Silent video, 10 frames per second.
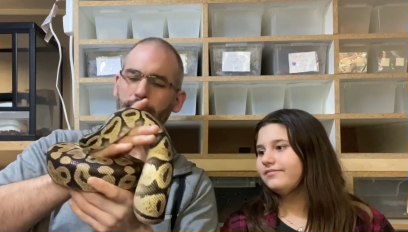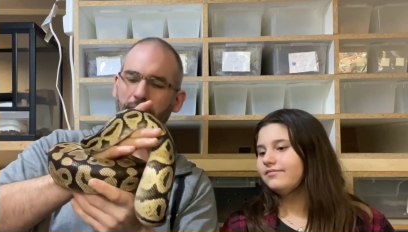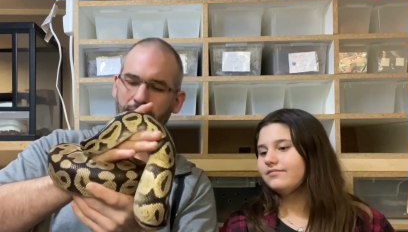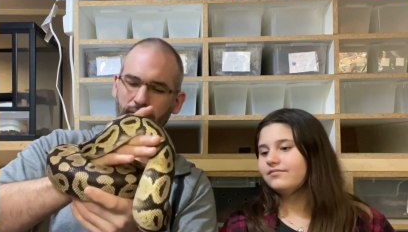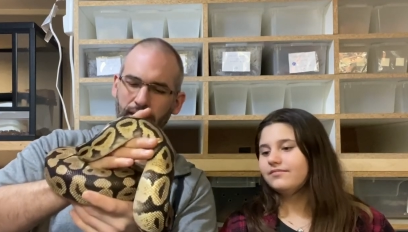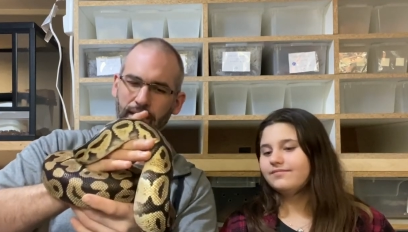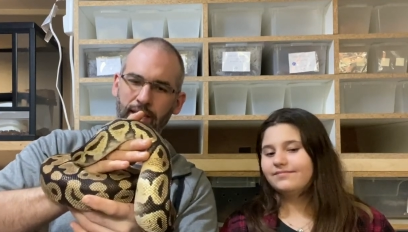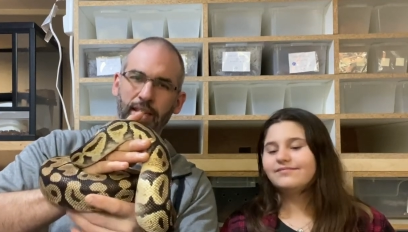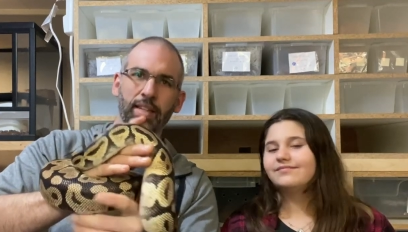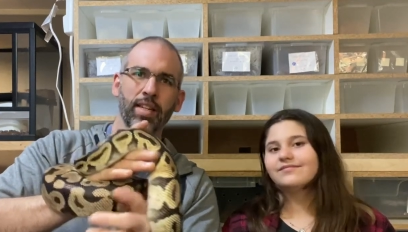Speaker 1: pet,
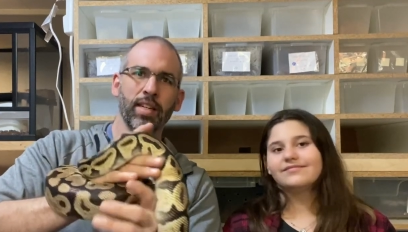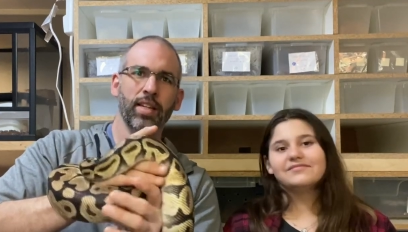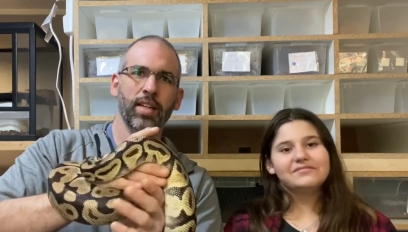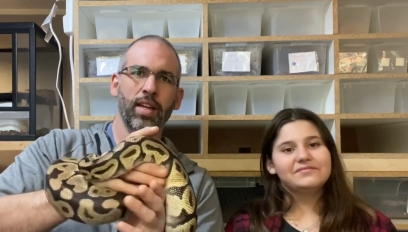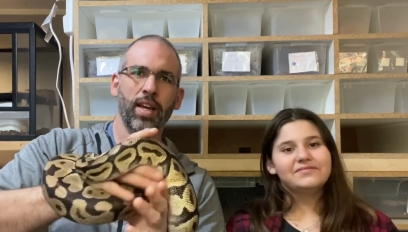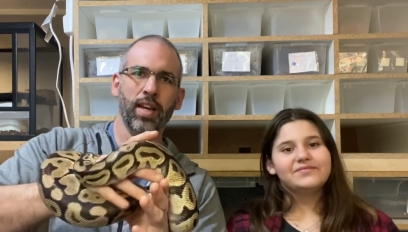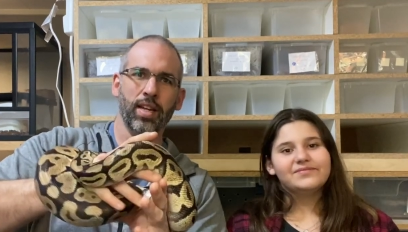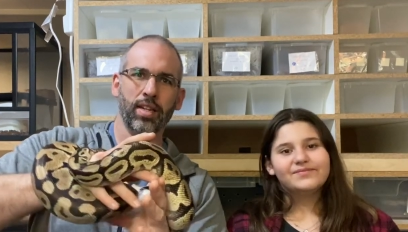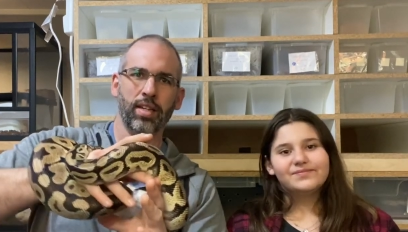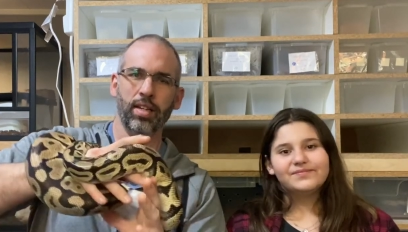really. Mm-hmm.
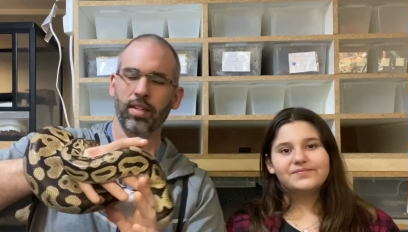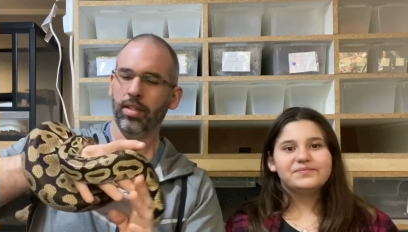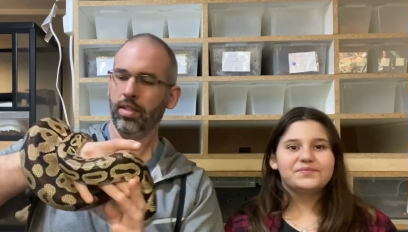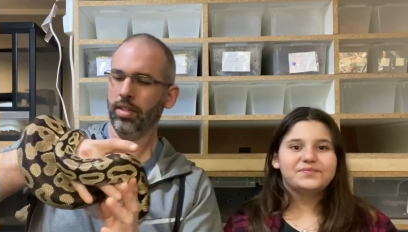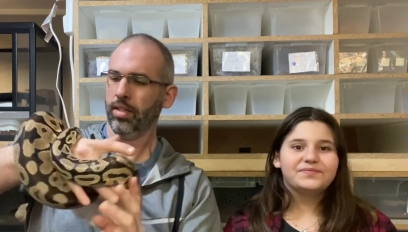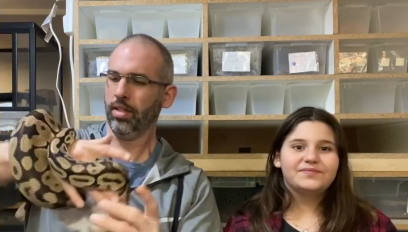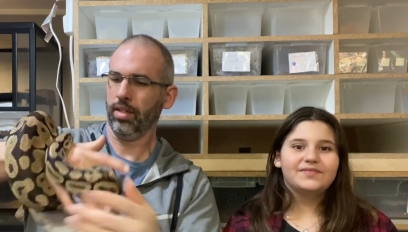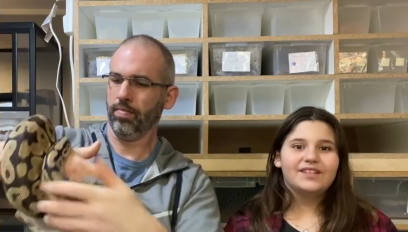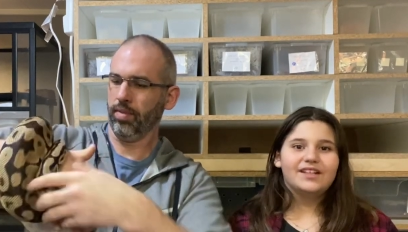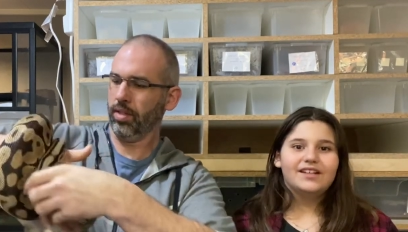And
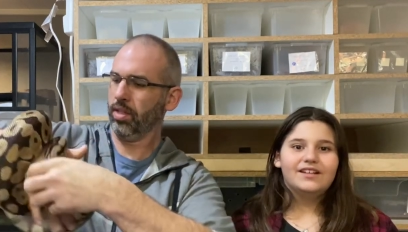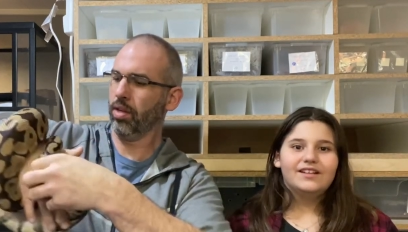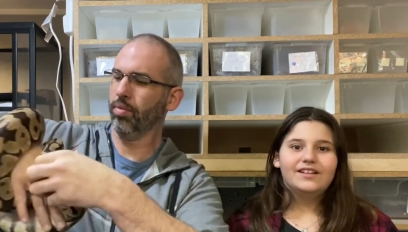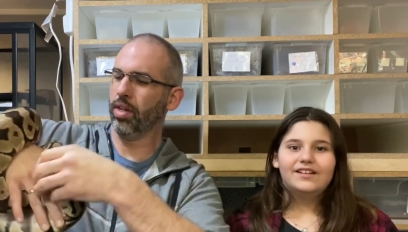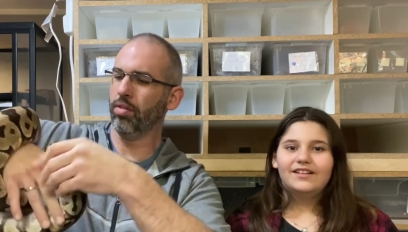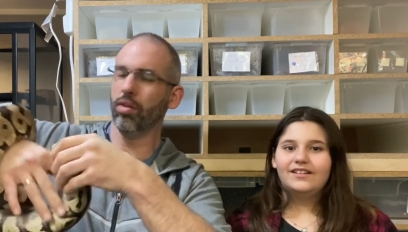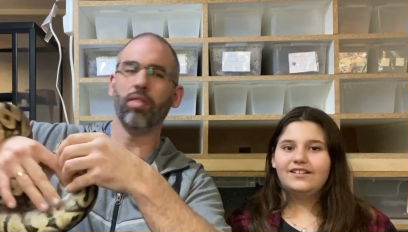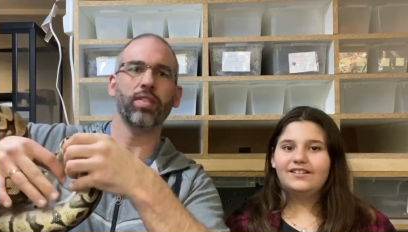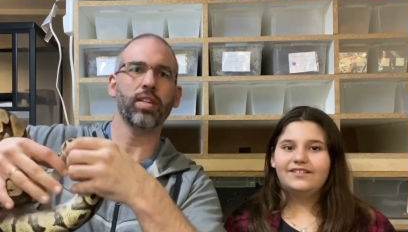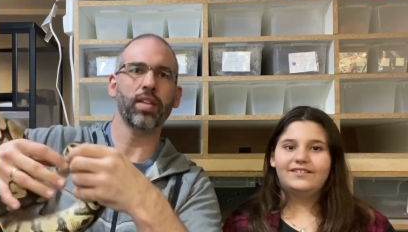so we don't know
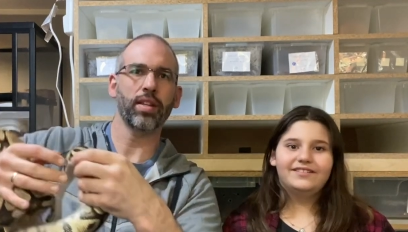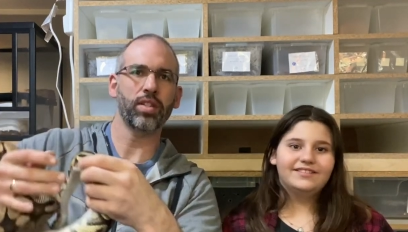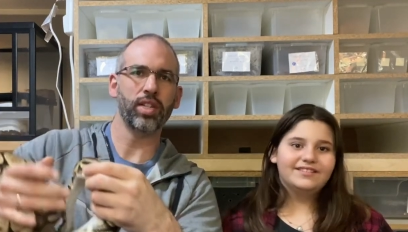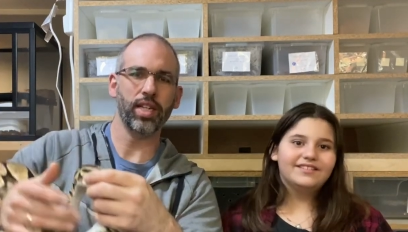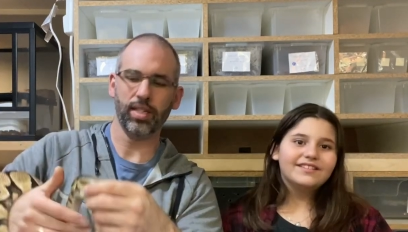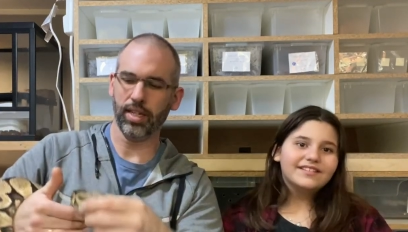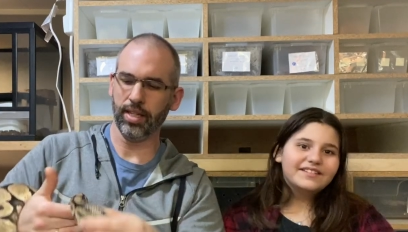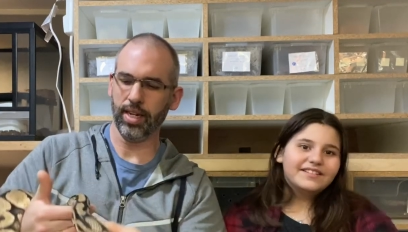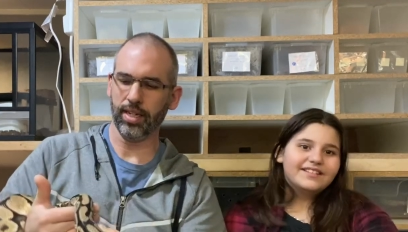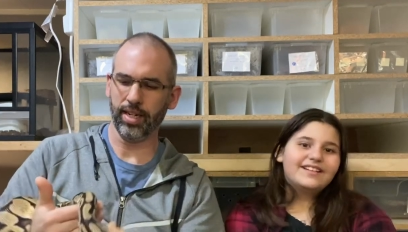if there's other genes in
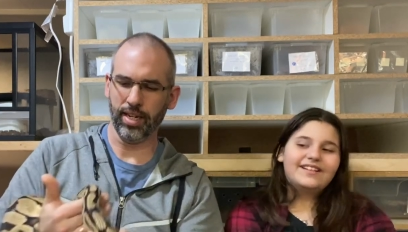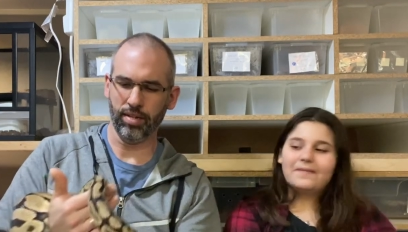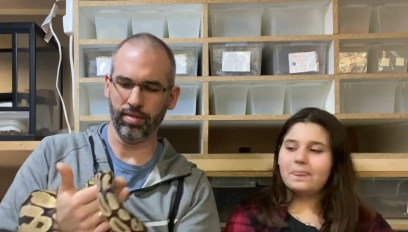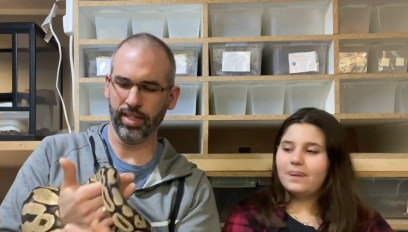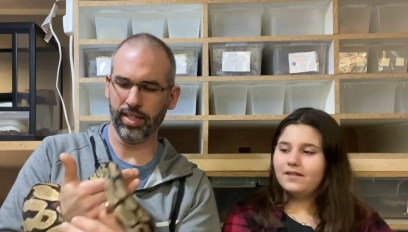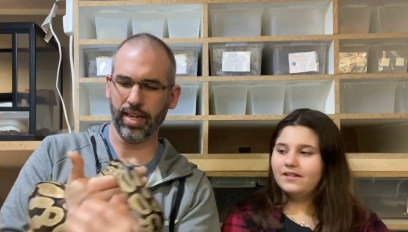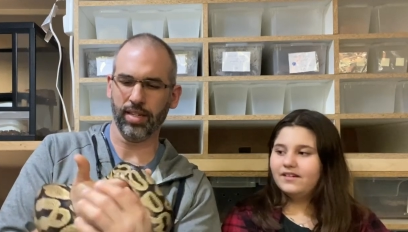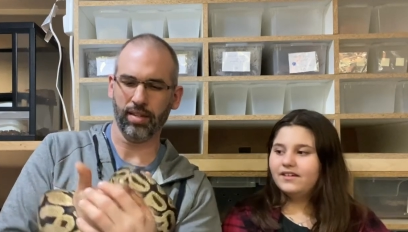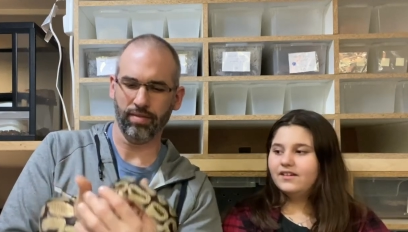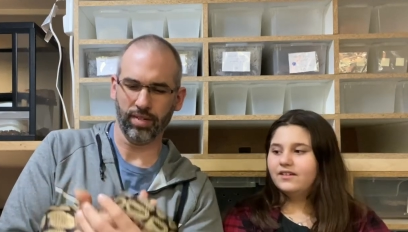there, hidden
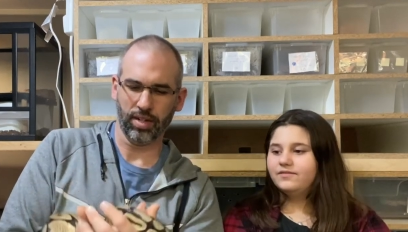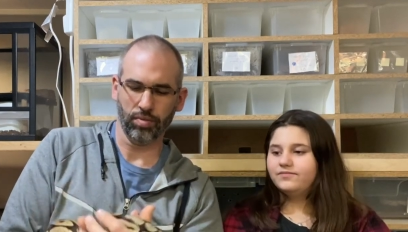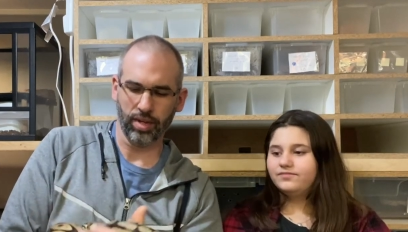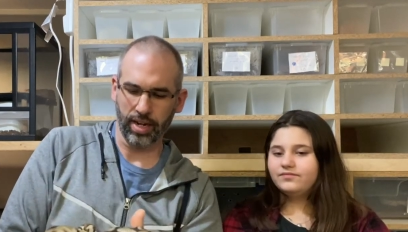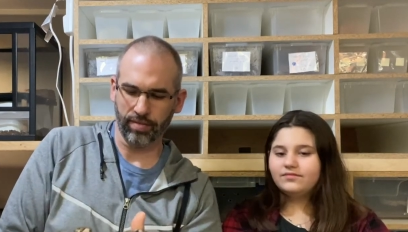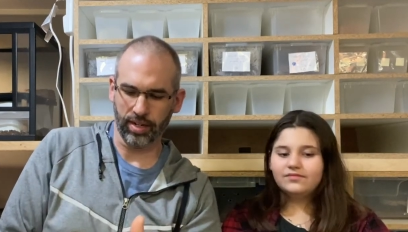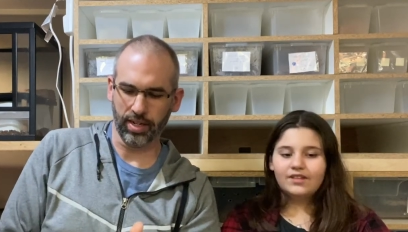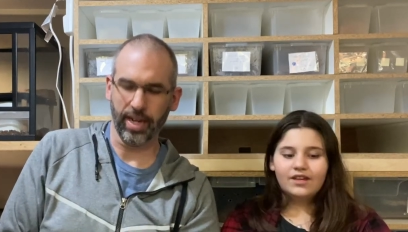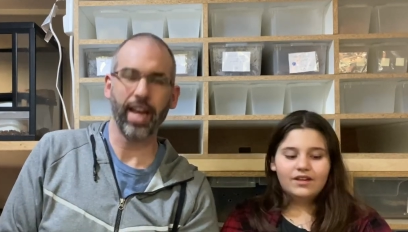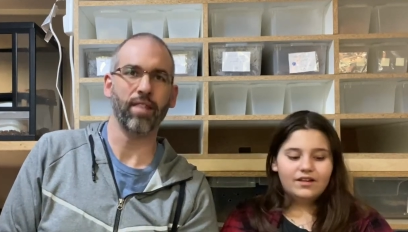recessive or
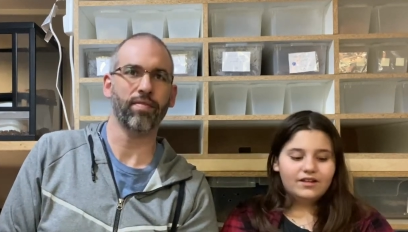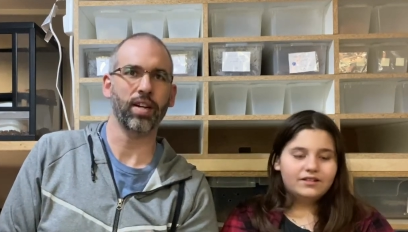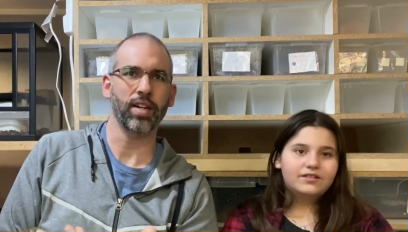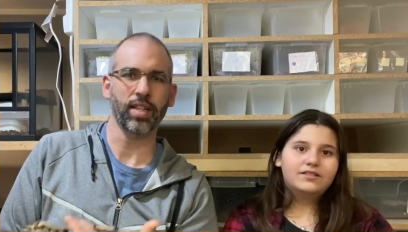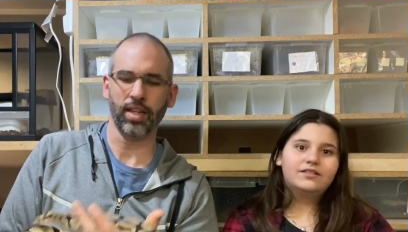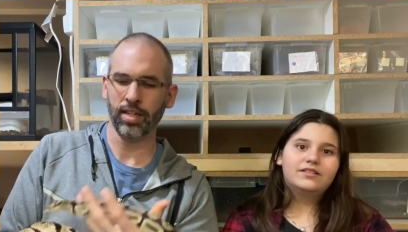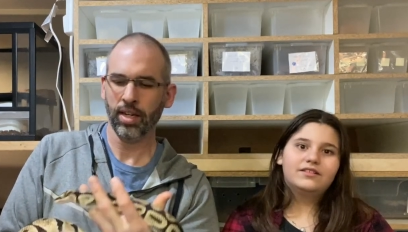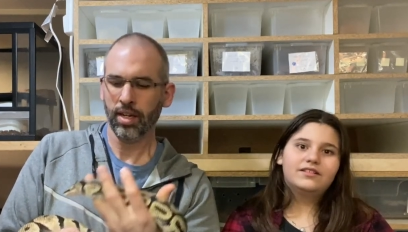whatever, or het for anything.